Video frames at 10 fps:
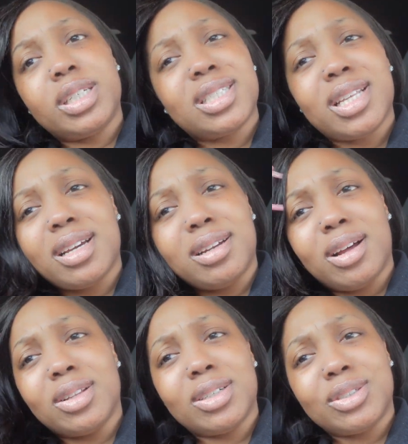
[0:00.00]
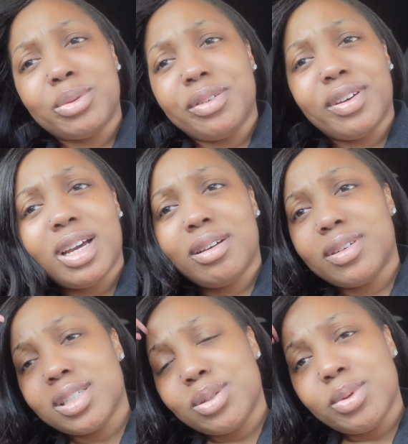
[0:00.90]
It's like a dollar twenty-five
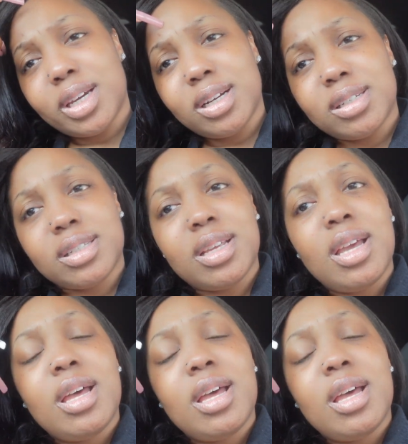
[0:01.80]
because who cares?